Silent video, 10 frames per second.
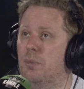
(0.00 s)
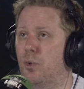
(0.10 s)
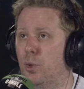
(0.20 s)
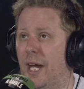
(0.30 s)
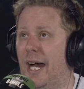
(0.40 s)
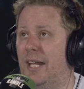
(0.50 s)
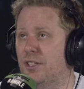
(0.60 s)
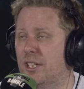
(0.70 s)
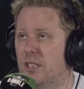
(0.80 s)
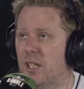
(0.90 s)
before that and the
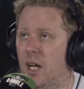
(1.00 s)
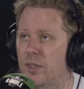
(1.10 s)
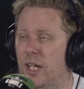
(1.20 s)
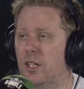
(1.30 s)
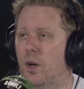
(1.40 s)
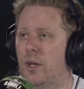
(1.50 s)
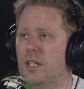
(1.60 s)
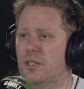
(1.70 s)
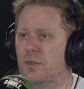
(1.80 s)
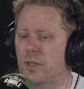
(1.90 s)
season after that going
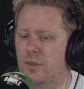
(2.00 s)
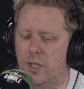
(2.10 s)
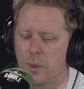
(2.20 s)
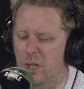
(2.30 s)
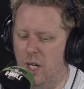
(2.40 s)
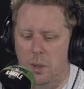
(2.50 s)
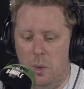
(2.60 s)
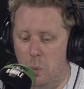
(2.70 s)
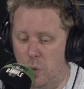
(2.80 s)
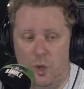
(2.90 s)
into the FIFA Club World Cup,
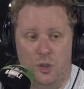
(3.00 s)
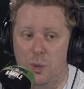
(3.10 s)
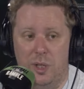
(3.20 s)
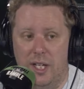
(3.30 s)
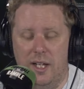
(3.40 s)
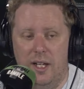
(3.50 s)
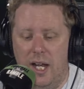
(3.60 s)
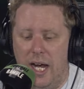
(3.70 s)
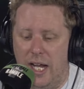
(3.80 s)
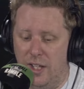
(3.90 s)
we're not doing it.
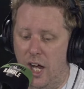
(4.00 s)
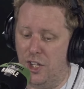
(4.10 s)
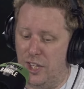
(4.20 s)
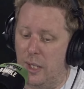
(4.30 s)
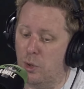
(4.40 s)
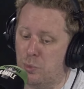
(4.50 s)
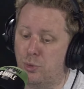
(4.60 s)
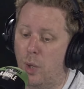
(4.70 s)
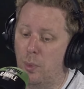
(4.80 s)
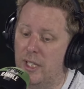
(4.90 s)
And I think what's
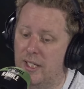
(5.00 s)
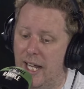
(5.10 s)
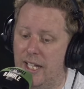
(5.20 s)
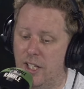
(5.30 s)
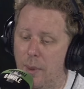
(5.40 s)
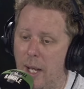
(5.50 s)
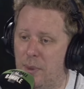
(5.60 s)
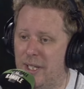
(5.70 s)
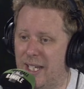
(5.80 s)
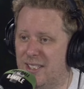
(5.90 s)
probably going to end up
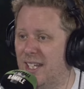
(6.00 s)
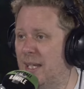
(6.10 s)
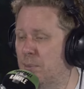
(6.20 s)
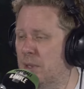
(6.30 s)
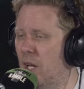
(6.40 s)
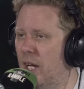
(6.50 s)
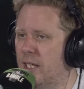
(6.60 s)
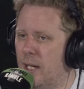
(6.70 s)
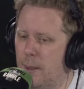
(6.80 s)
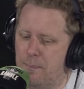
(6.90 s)
happening is teams
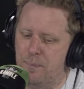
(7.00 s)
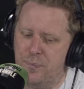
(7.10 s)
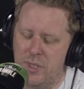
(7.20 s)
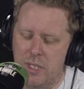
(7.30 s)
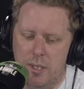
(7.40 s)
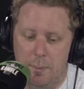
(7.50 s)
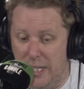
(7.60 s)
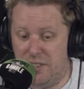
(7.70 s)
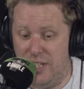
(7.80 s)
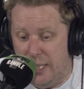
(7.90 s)
like um,
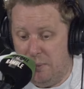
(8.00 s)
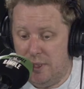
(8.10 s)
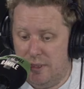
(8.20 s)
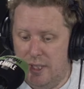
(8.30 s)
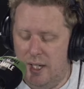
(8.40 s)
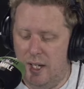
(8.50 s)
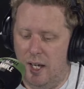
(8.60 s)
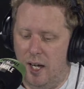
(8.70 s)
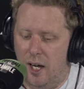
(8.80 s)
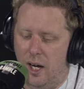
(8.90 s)
big teams,
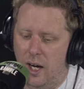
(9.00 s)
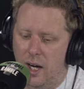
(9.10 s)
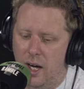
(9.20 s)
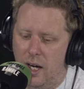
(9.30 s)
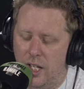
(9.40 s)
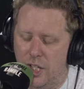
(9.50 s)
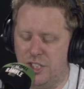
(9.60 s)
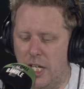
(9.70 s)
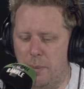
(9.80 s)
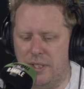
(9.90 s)
uh, and I
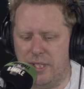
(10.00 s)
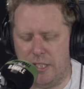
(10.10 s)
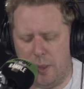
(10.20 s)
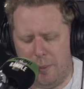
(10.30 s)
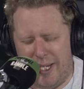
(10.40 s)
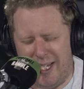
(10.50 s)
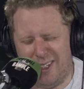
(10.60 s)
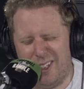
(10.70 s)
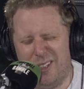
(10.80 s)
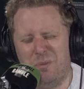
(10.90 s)
say big teams, I
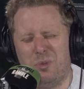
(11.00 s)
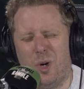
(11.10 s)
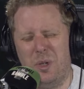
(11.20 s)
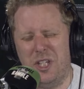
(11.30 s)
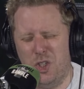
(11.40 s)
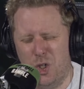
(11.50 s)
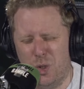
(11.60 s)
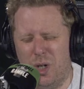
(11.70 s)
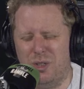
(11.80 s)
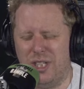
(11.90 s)
mean probably
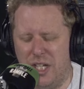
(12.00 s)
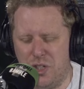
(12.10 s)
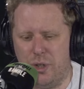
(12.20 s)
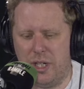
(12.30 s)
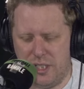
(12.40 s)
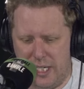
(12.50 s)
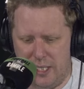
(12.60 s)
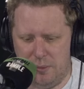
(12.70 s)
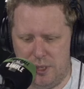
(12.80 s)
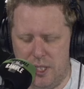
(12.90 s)
Eurocentric teams. Come
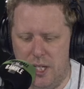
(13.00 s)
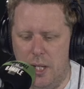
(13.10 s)
on, yeah, you could